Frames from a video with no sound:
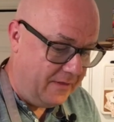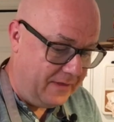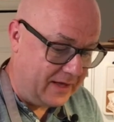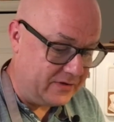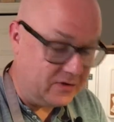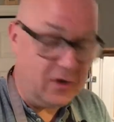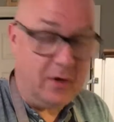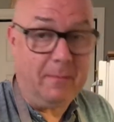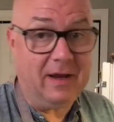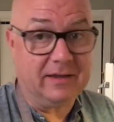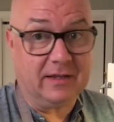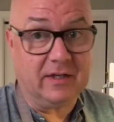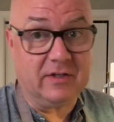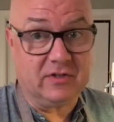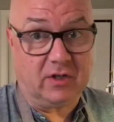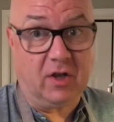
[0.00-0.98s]
That's going to make
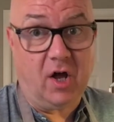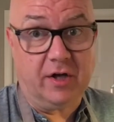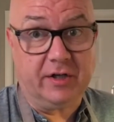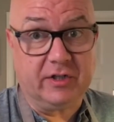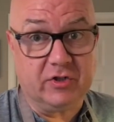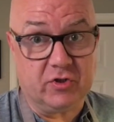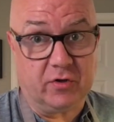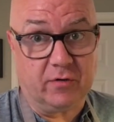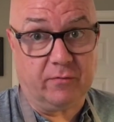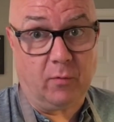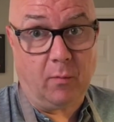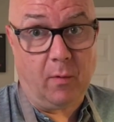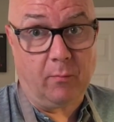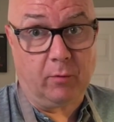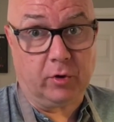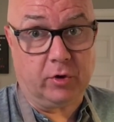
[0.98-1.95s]
things a lot easier for
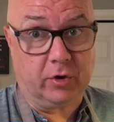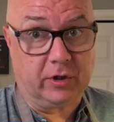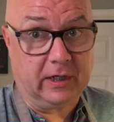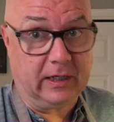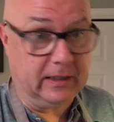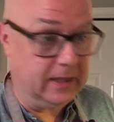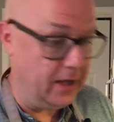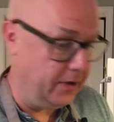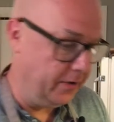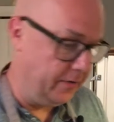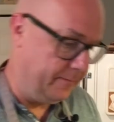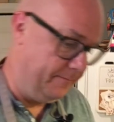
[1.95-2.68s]
when we're cooking later.